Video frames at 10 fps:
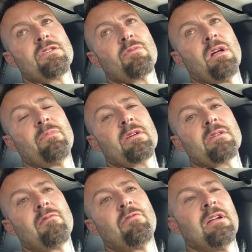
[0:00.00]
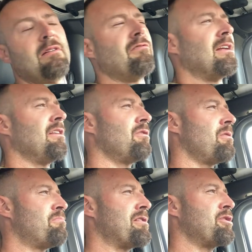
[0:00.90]
as well because I really, really do
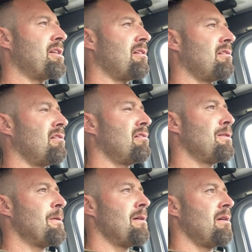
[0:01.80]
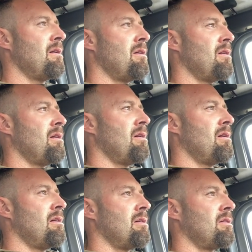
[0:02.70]
appreciate her.
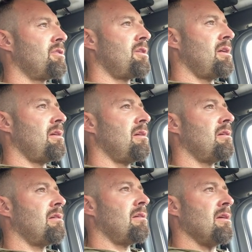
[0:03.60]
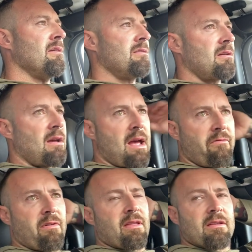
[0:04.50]
She is
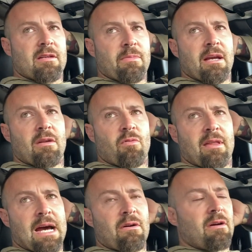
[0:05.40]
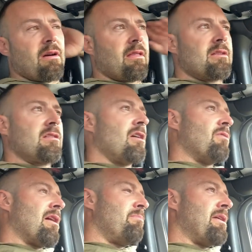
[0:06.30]
everything to me, and without her, there's no
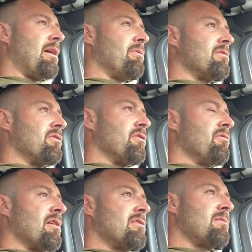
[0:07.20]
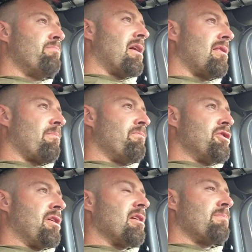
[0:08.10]
way I'd be able to do this. But
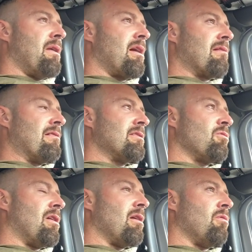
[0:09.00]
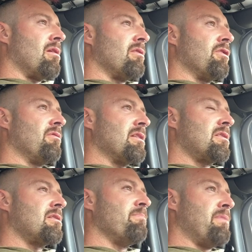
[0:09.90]
she is part of the reason why I want to do
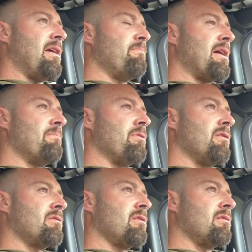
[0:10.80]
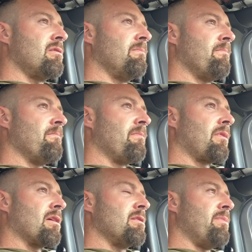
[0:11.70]
this to be a better person,
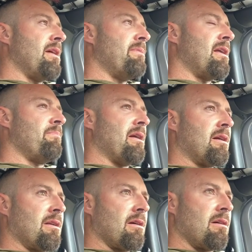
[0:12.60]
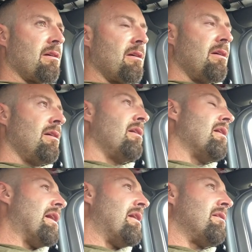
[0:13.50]
to be a better partner,
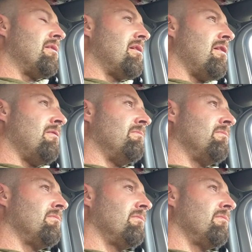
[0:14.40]
and um,